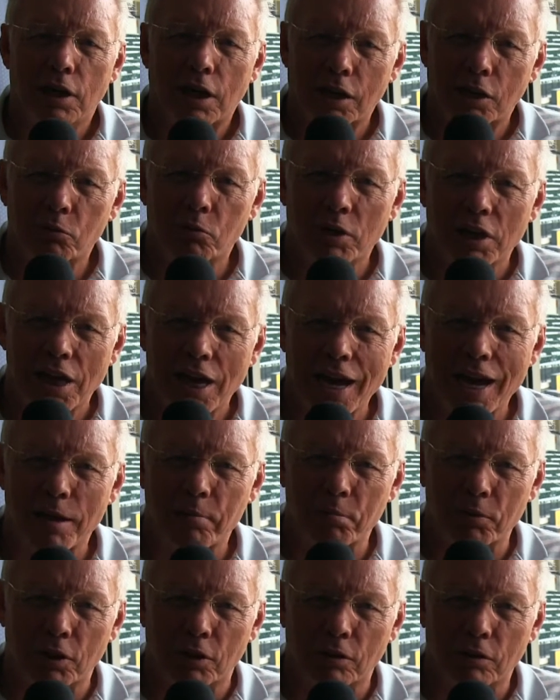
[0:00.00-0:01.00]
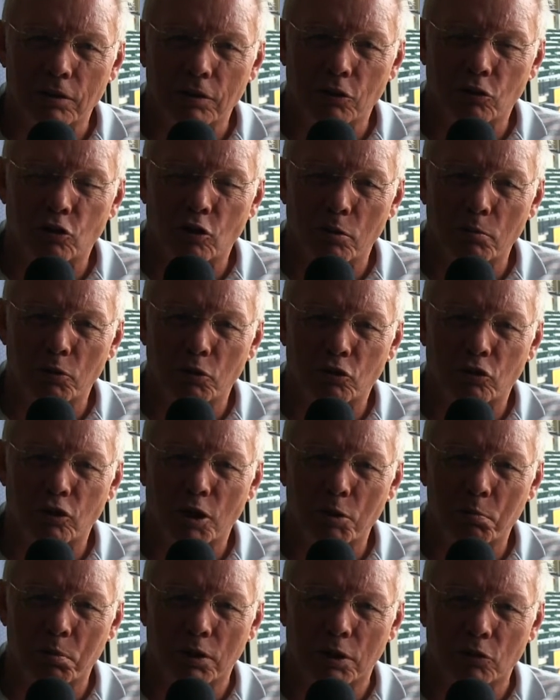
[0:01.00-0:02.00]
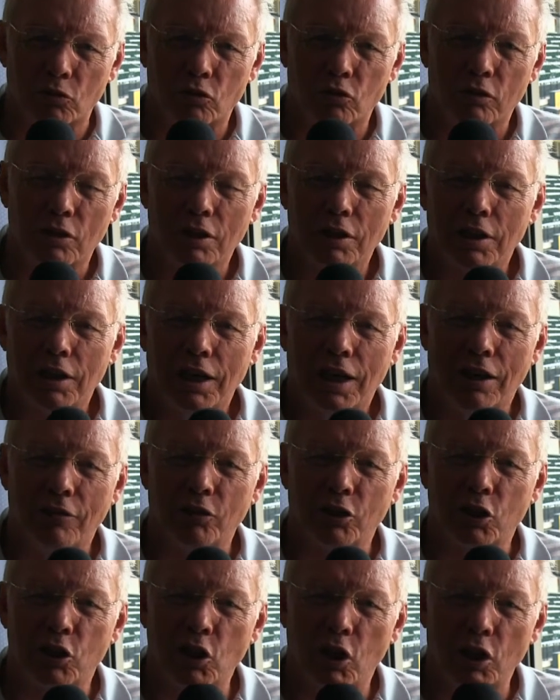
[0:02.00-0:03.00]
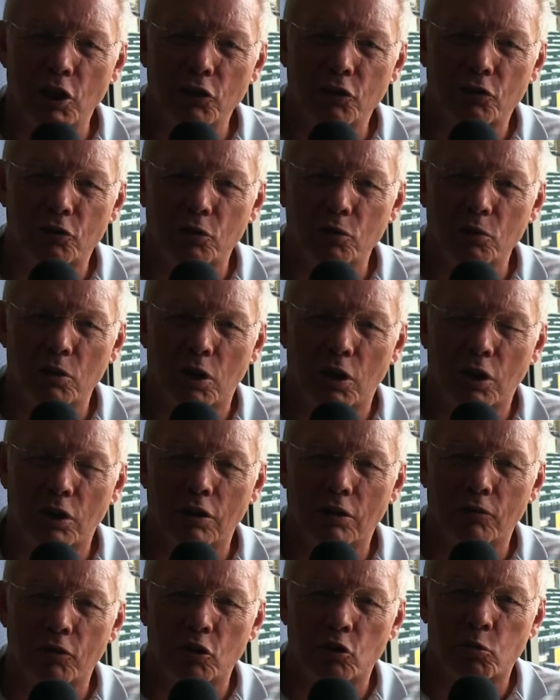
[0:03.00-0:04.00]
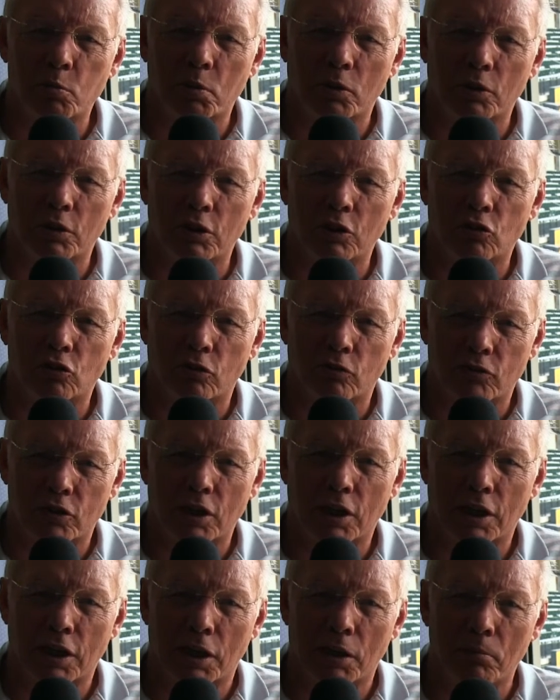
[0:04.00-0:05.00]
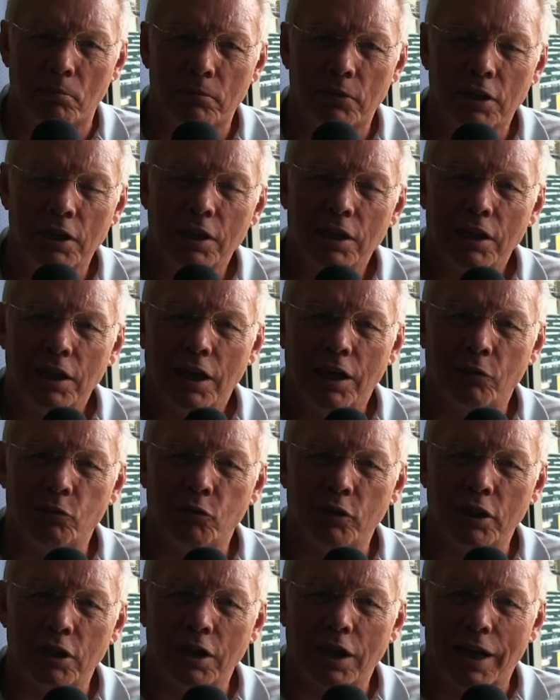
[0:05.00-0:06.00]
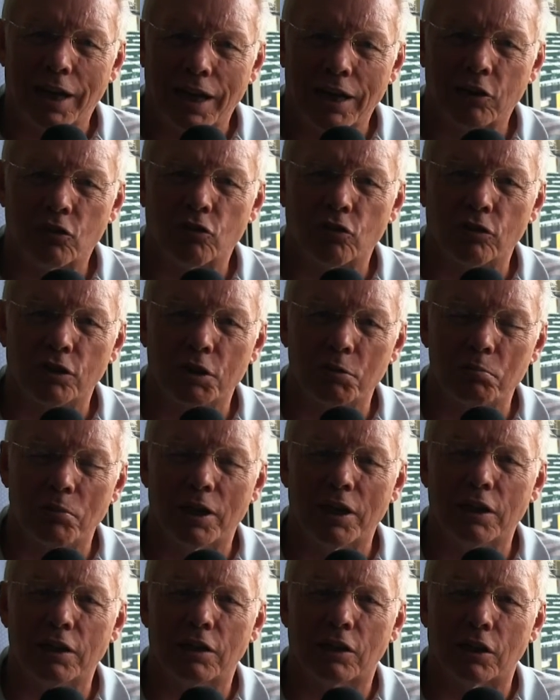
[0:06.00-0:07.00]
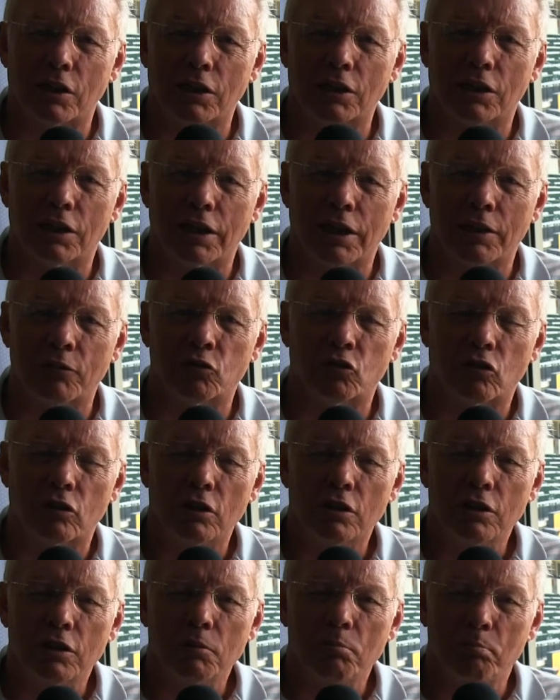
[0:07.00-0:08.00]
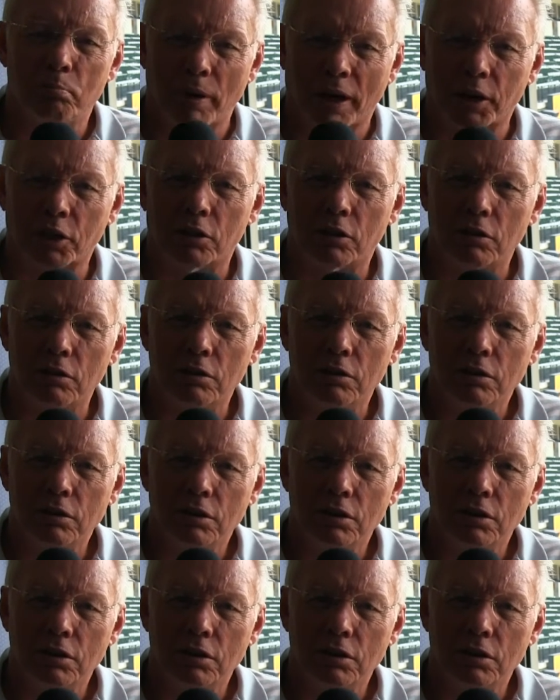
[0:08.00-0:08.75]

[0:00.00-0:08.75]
Are we happier as Homo sapiens, having gone through all of these periods of time? Have we actually made our lives better?